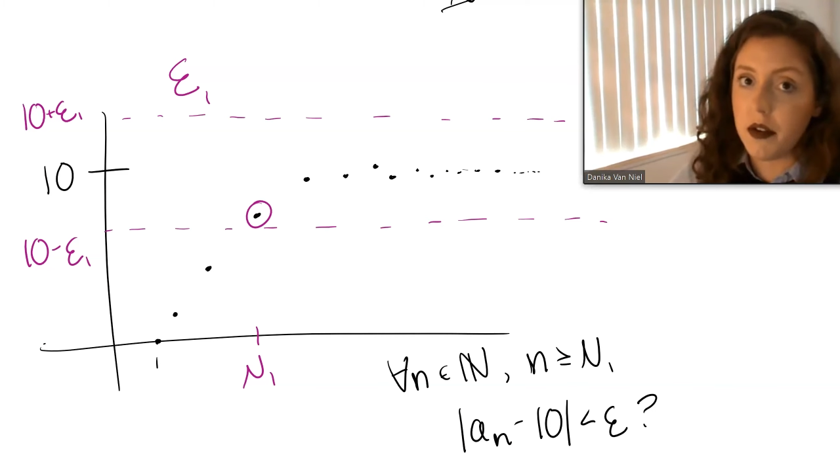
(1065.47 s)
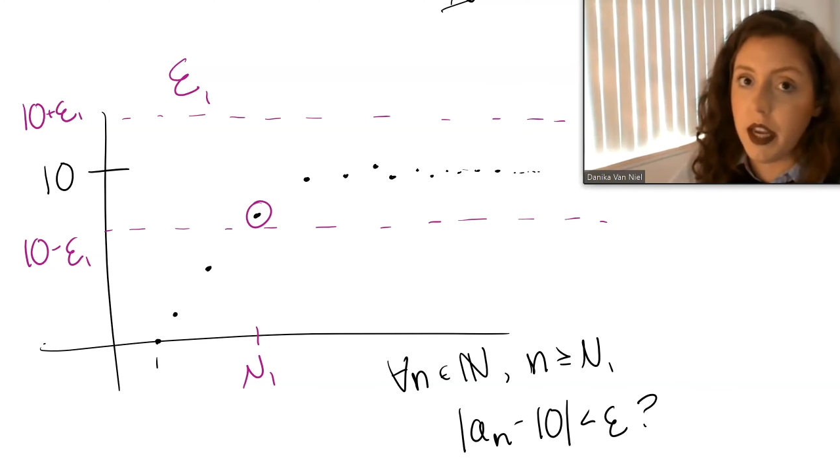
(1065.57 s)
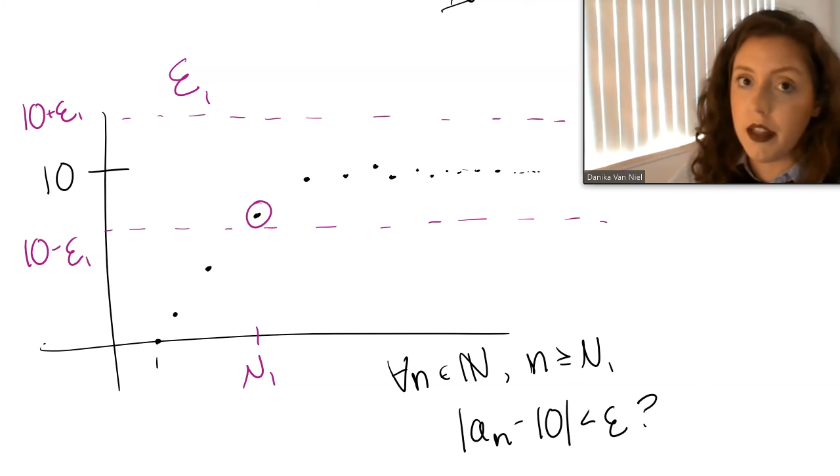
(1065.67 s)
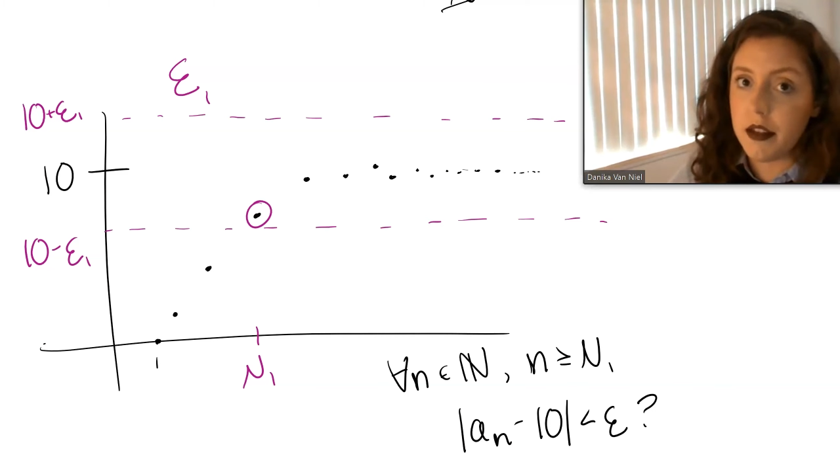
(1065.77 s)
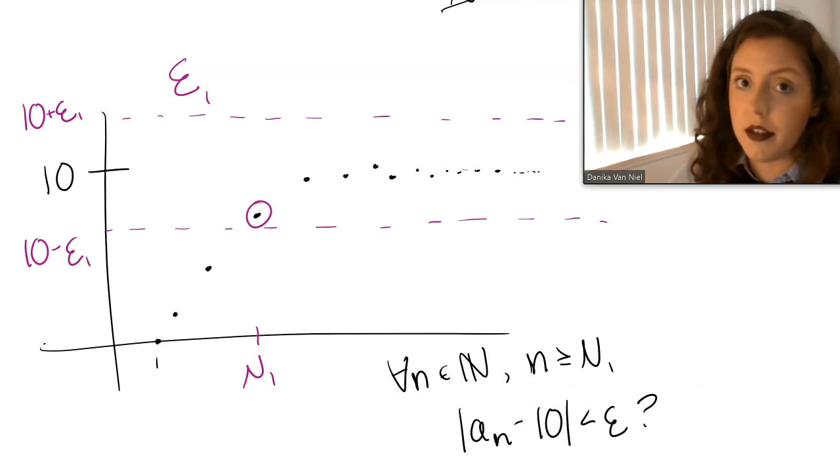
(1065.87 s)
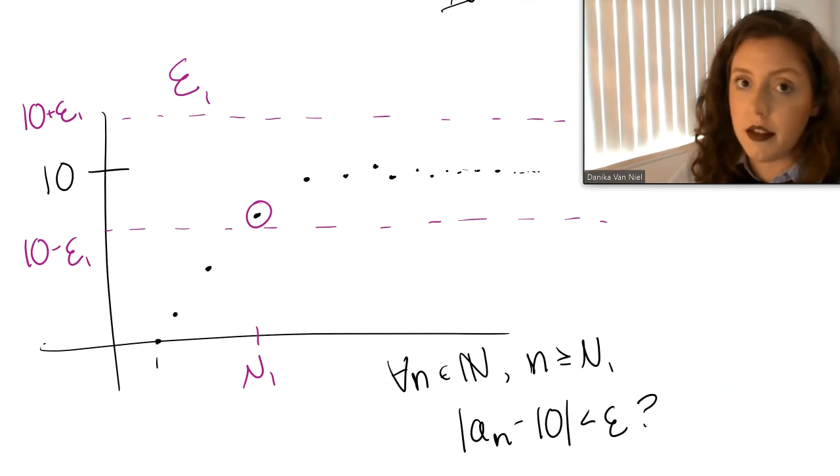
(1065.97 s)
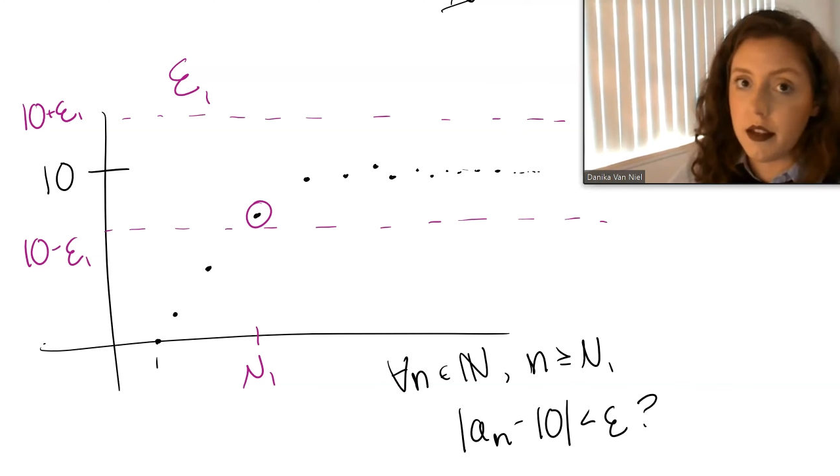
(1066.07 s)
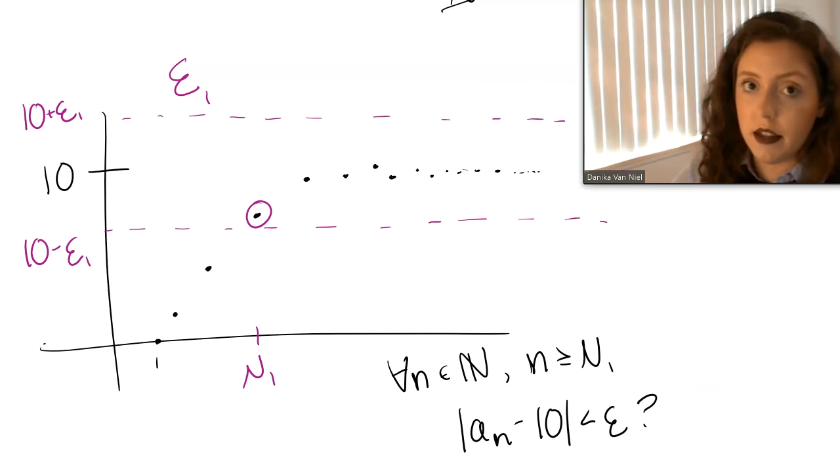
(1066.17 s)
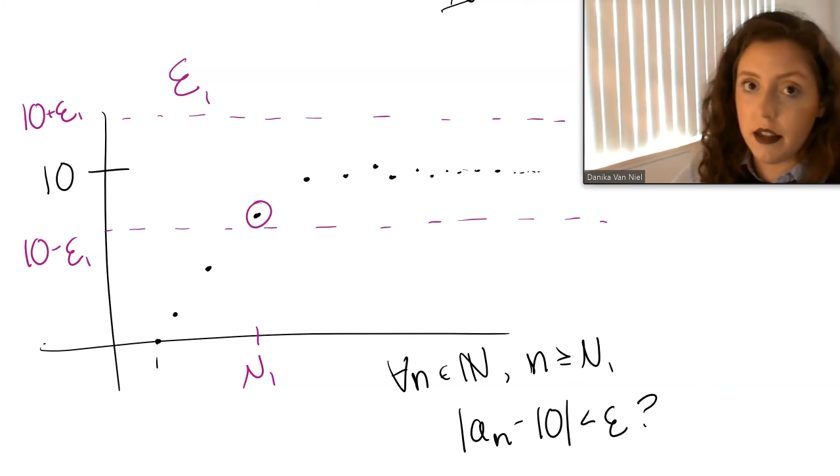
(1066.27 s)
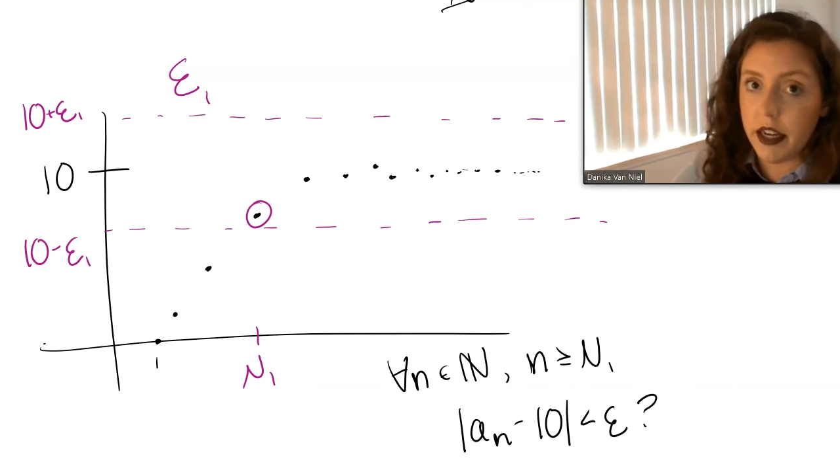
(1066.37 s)
Okay, this is
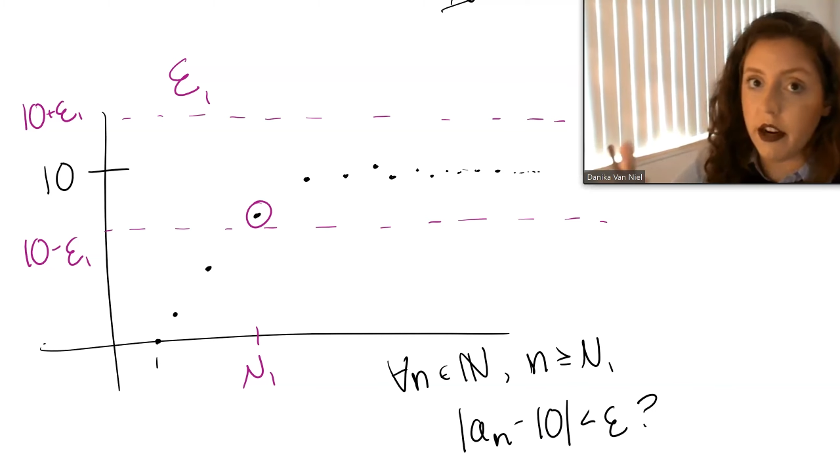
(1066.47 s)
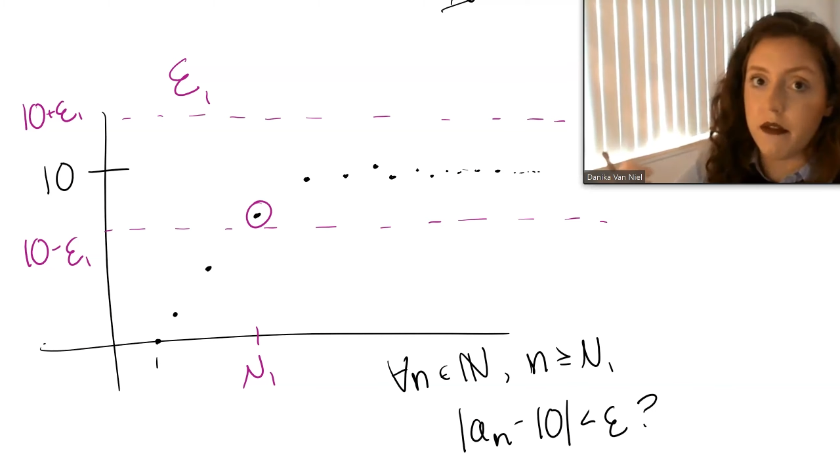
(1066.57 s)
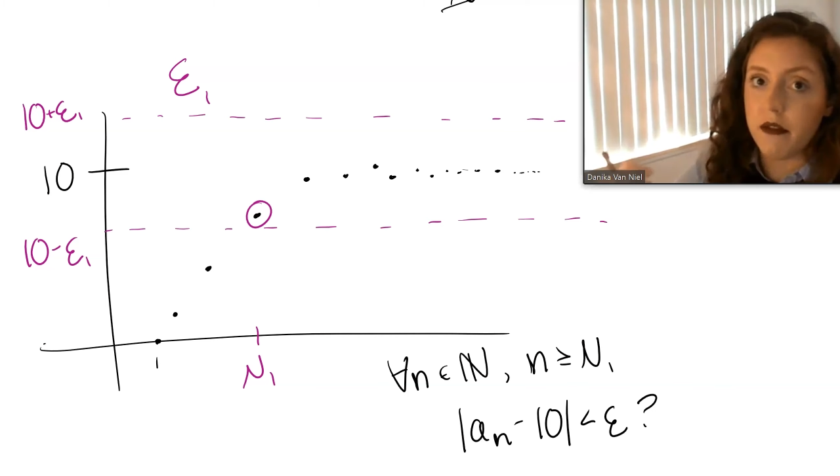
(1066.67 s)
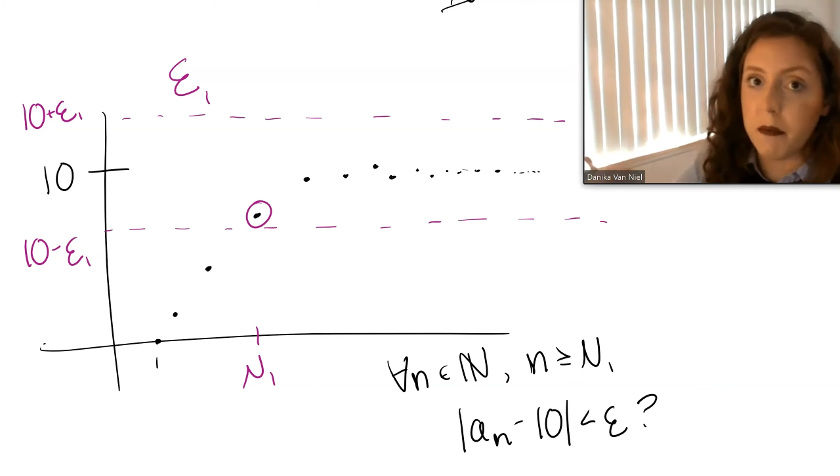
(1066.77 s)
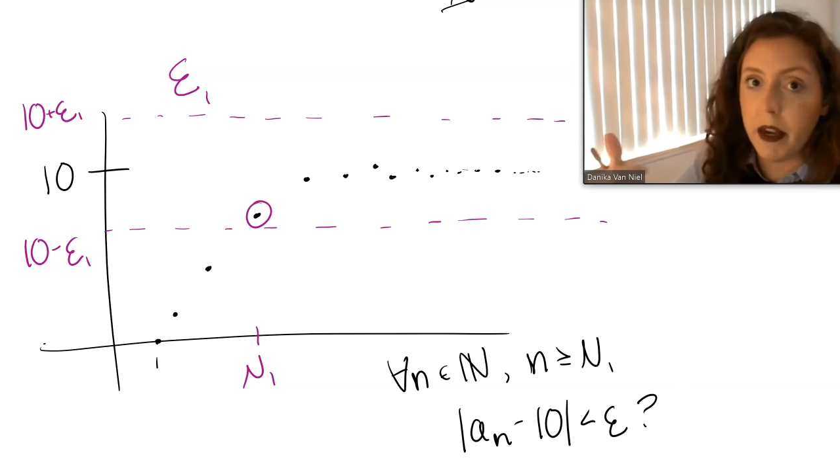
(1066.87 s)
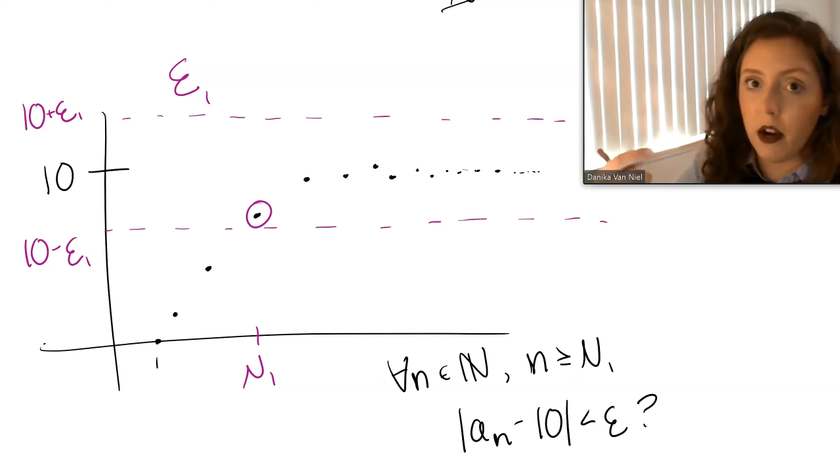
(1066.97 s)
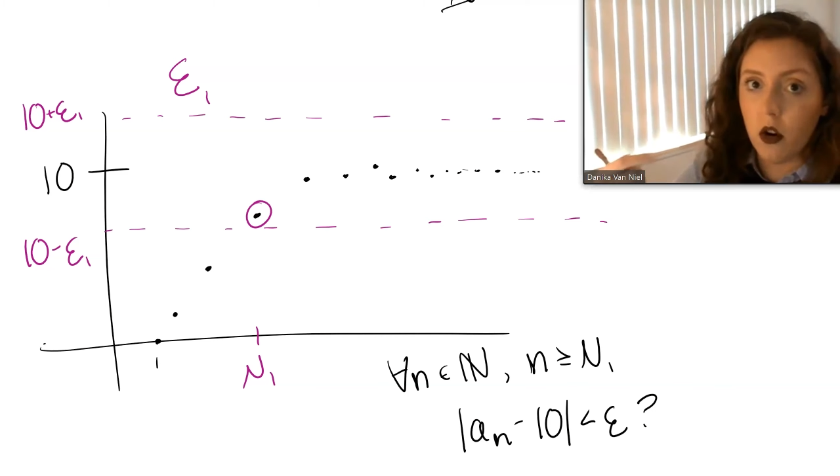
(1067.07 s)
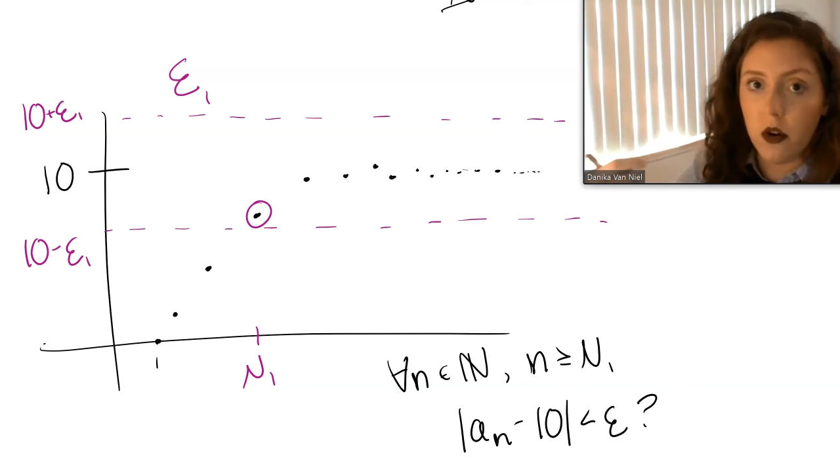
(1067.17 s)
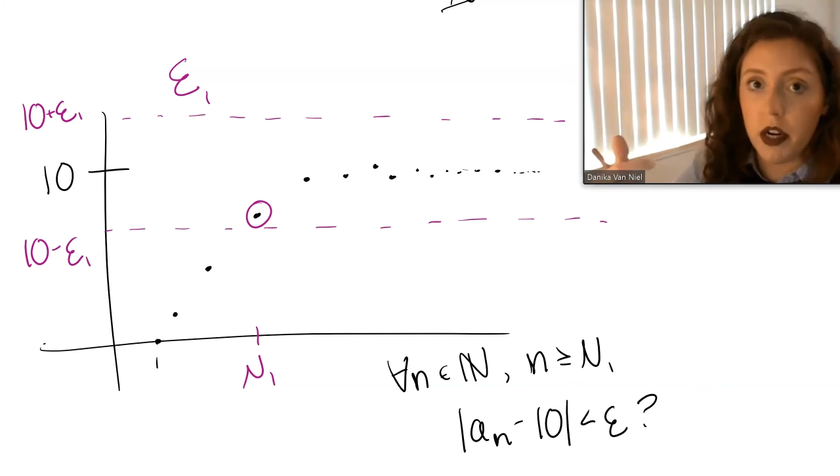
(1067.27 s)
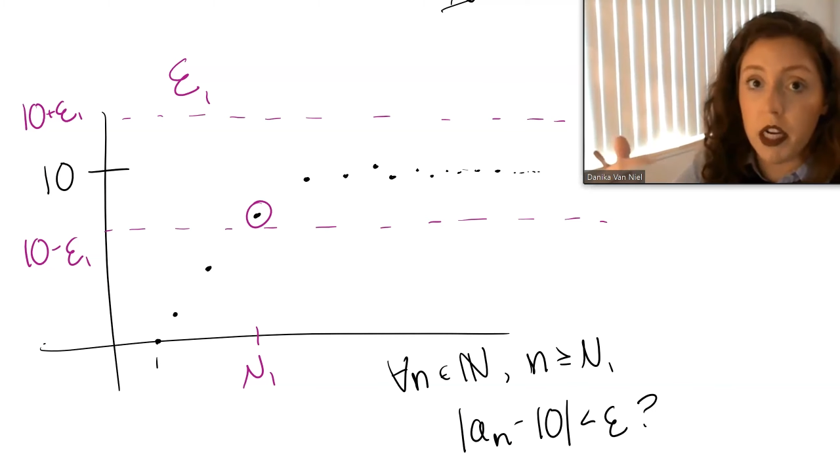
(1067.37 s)
not like our flipping a
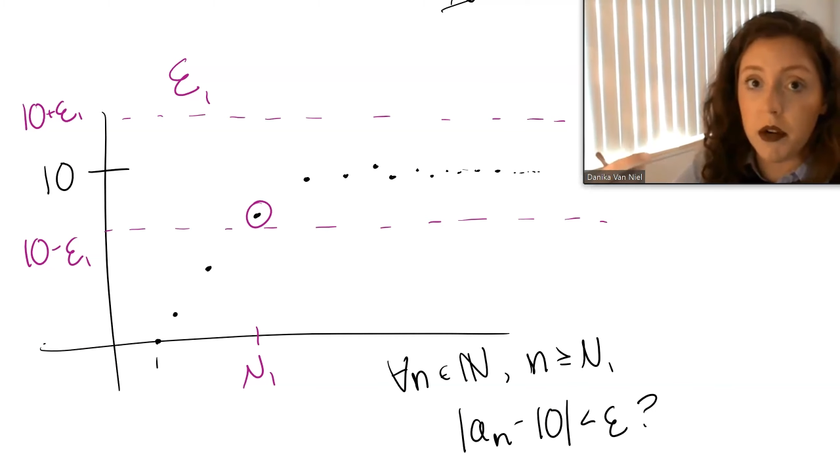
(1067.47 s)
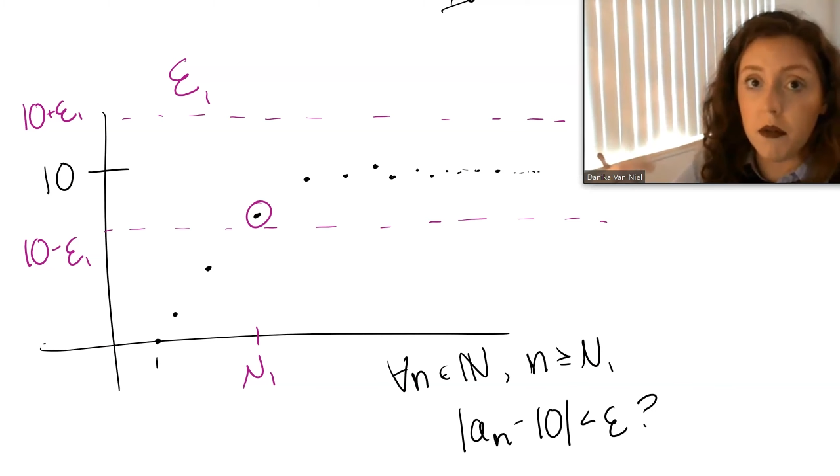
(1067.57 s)
coin